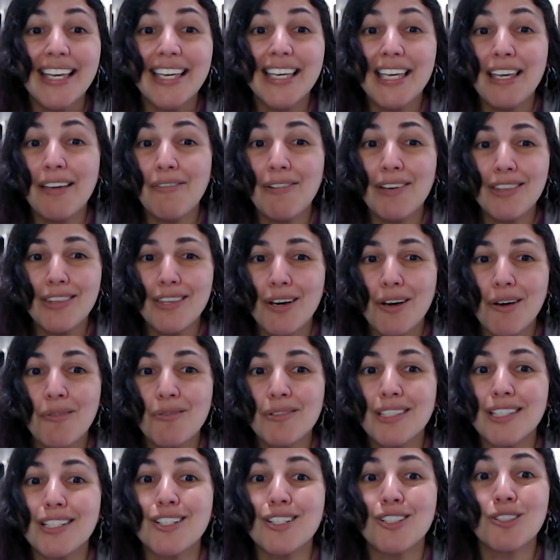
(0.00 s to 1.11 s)
Even though it
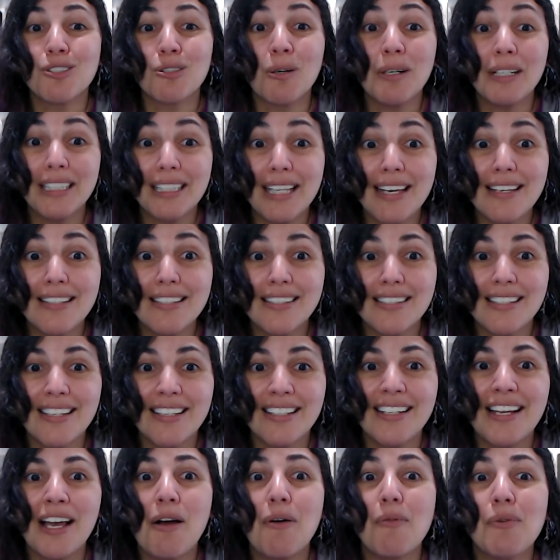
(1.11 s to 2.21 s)
was a short
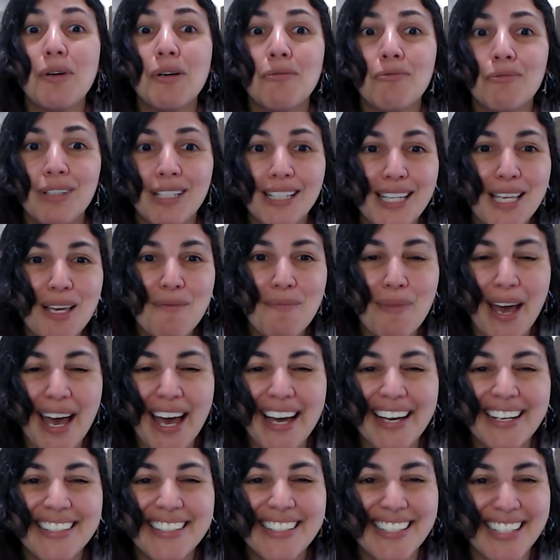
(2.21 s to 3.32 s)
lesson, we really
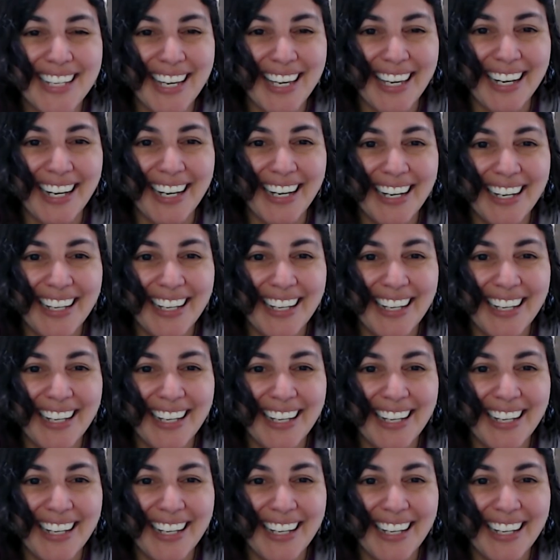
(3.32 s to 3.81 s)
packed it in.